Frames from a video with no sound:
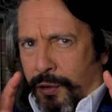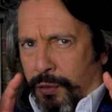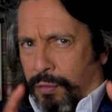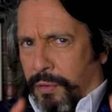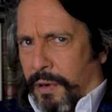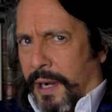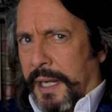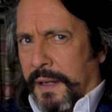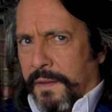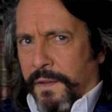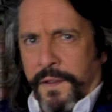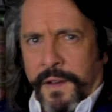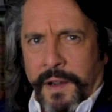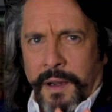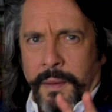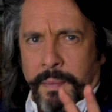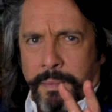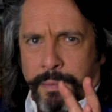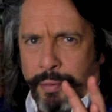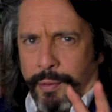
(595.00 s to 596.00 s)
great
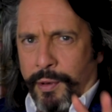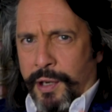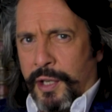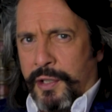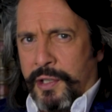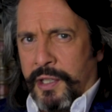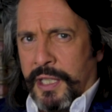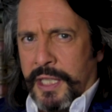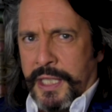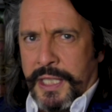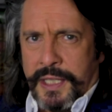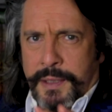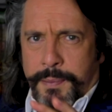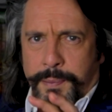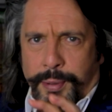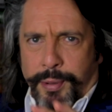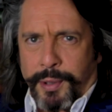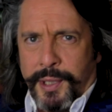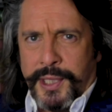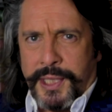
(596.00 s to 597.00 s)
for bridges,
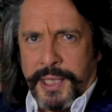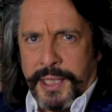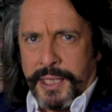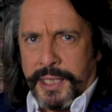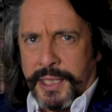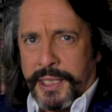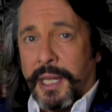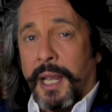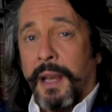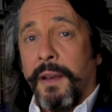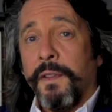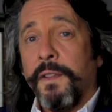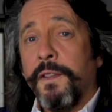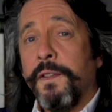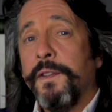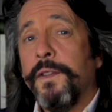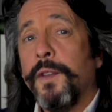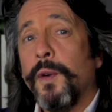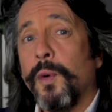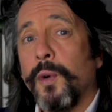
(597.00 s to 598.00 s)
prisons, and
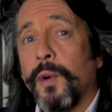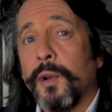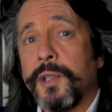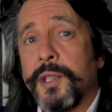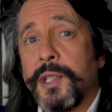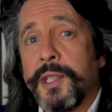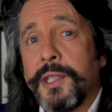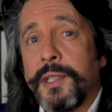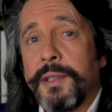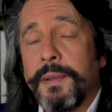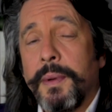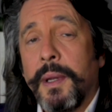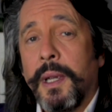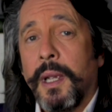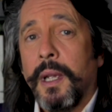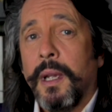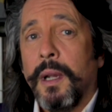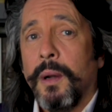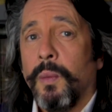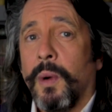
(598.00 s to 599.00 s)
forts.
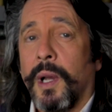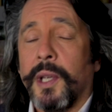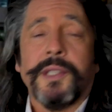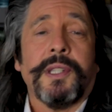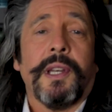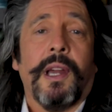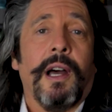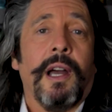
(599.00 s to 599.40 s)
Whilst